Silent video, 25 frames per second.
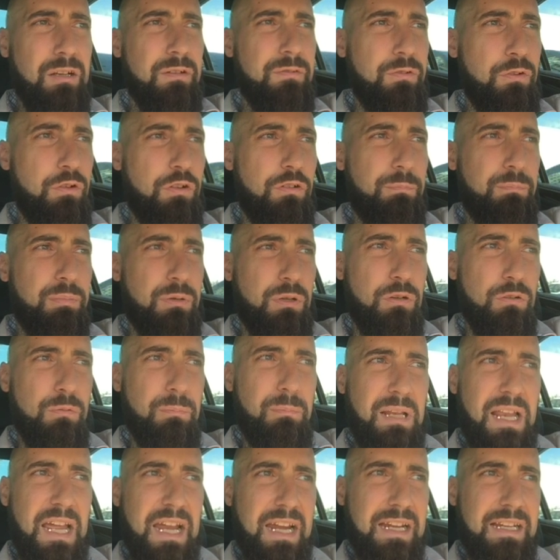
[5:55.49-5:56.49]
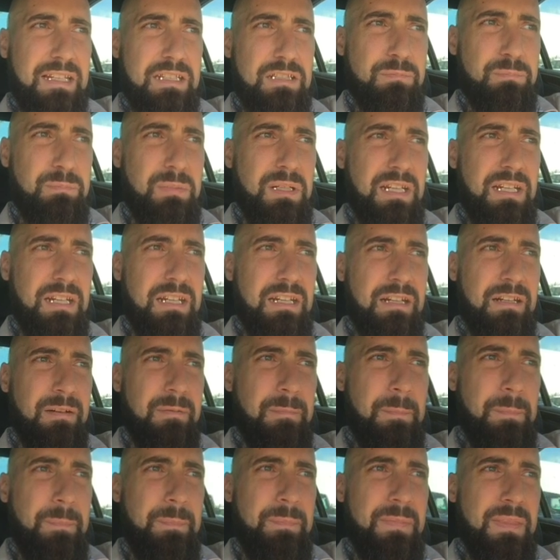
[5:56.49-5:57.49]
For if pro-black is being
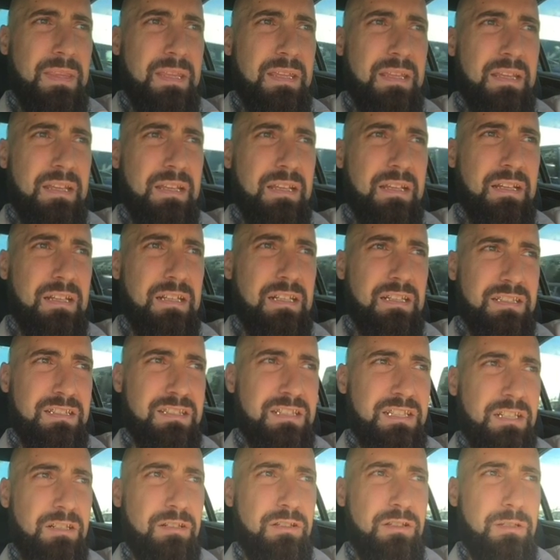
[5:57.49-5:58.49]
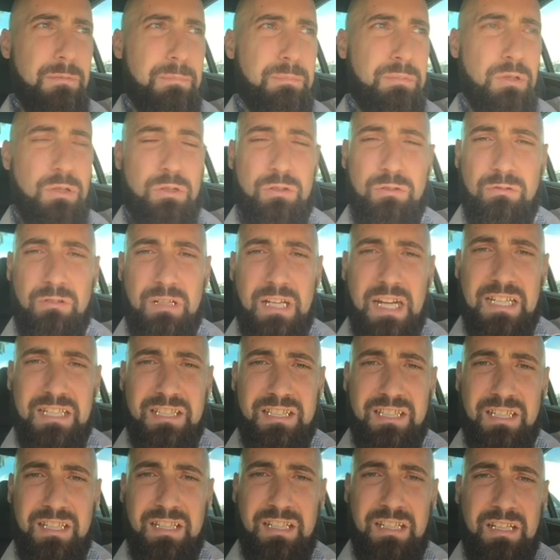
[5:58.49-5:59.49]
considered the
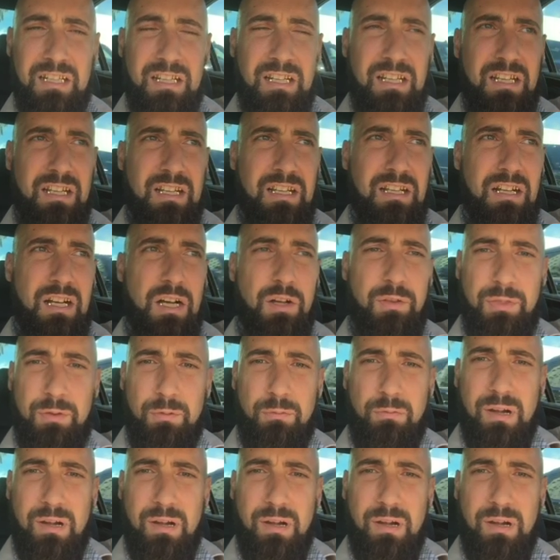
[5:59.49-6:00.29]
procreation of the